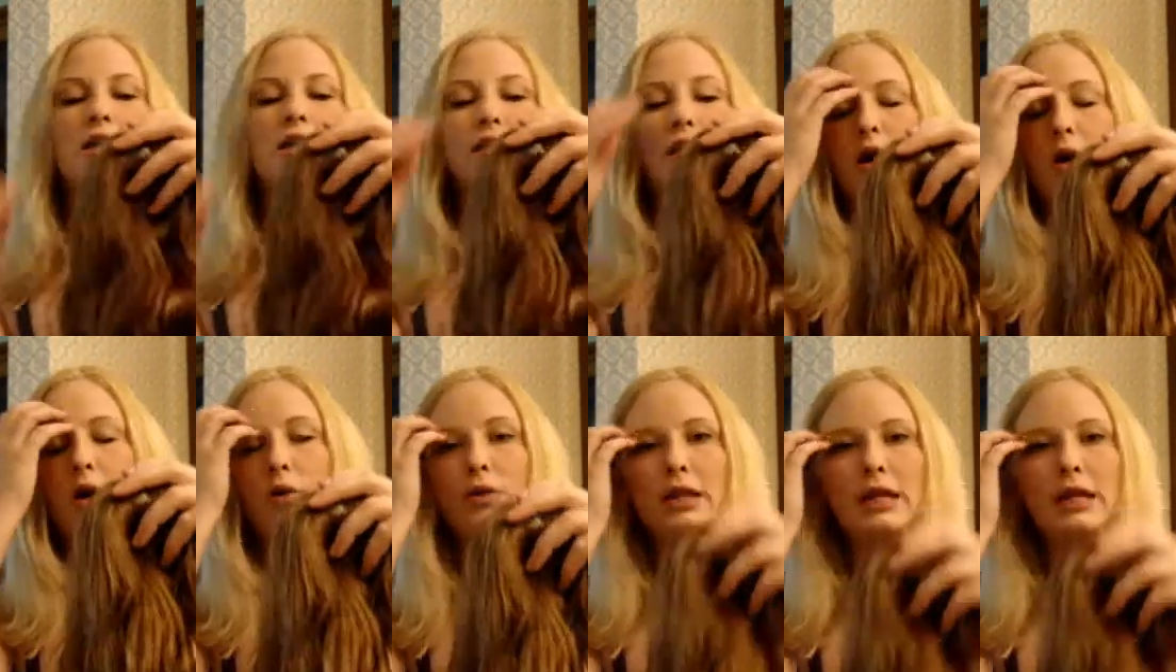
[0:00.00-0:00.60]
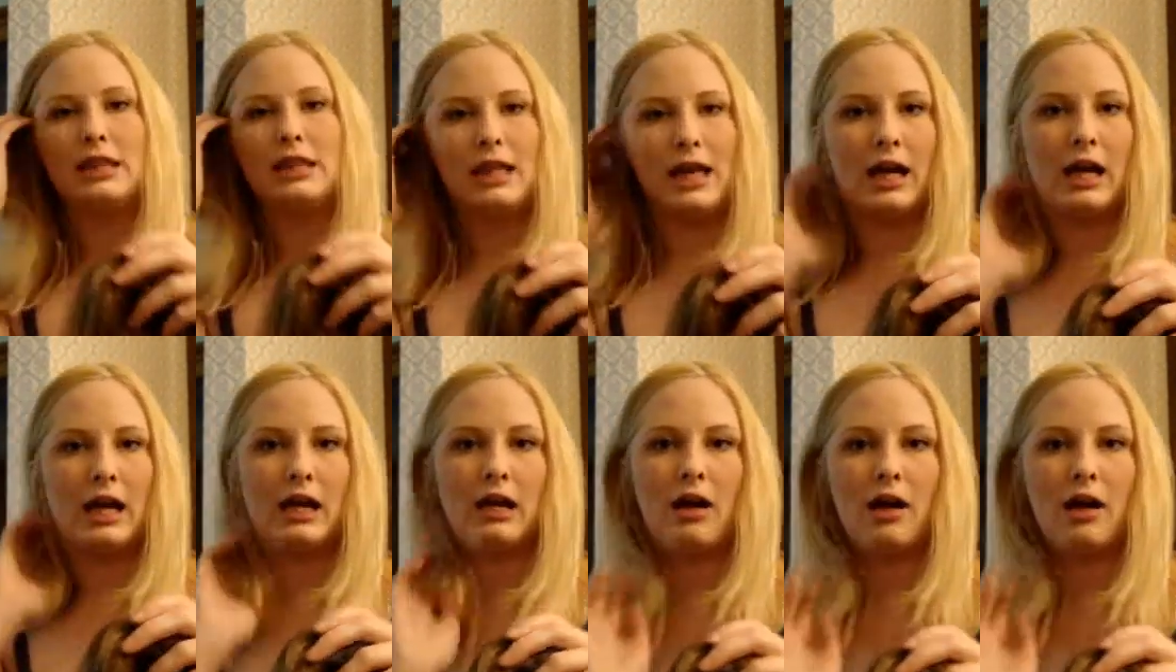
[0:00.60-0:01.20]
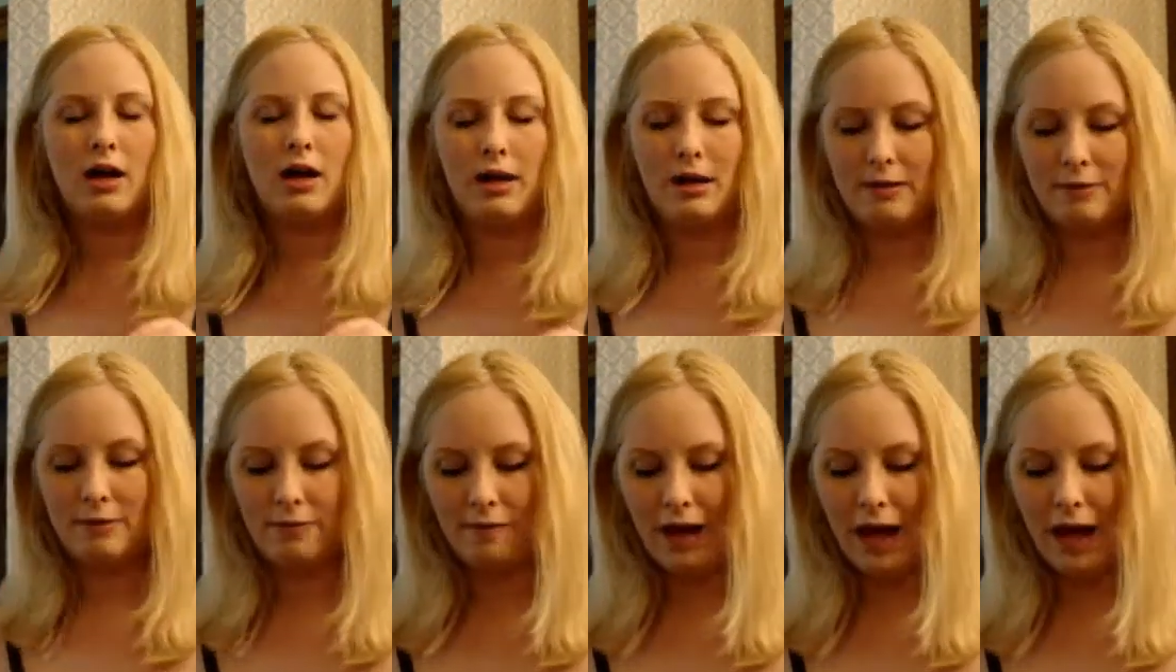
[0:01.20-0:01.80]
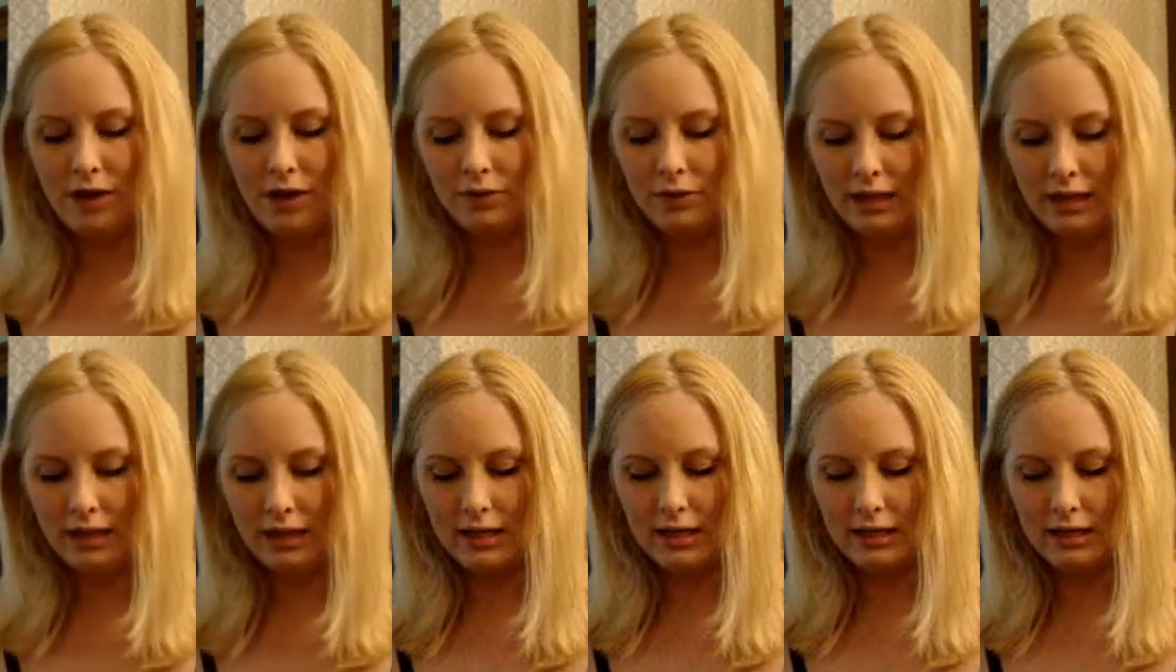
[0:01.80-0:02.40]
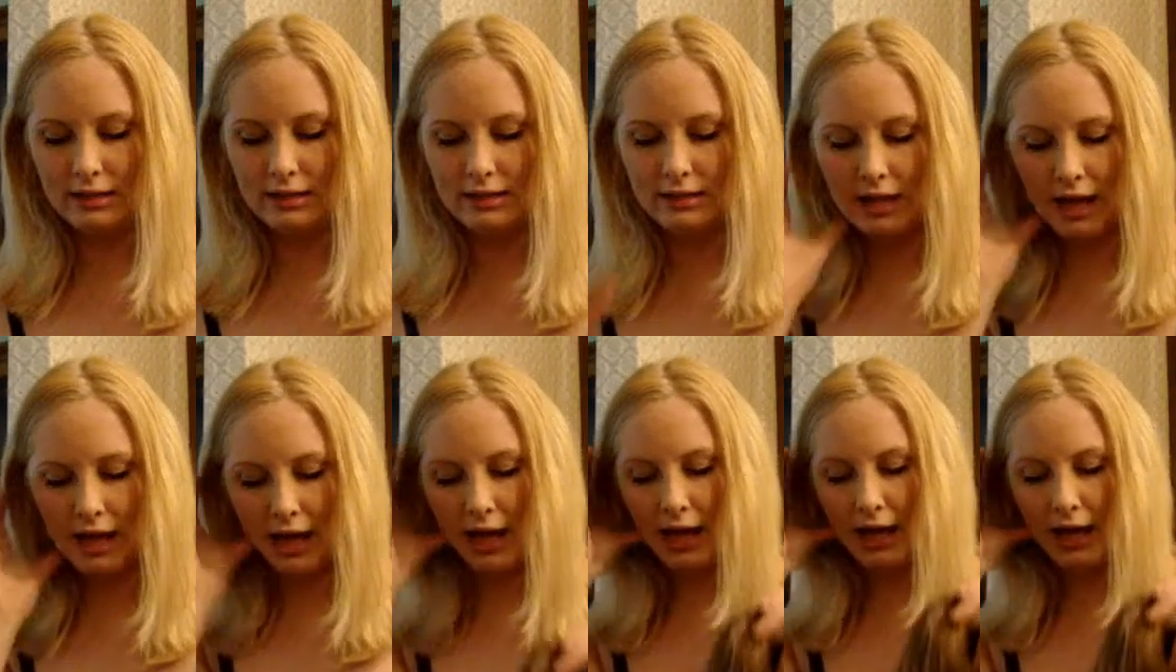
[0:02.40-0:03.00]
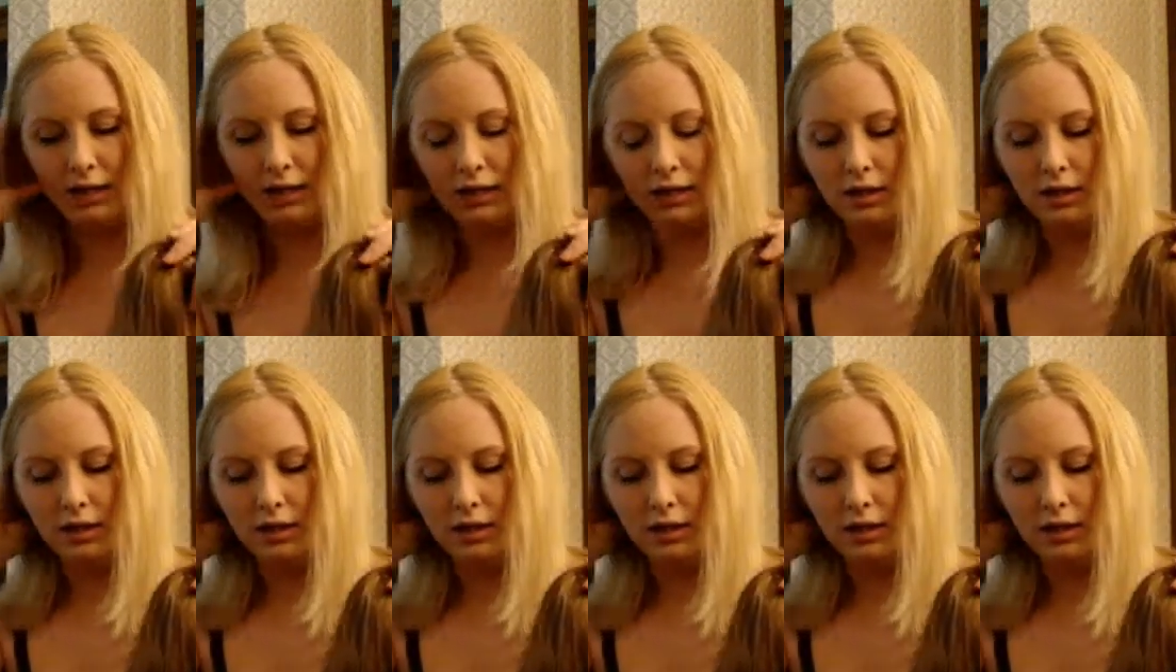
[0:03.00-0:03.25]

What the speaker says: The only thing I found is that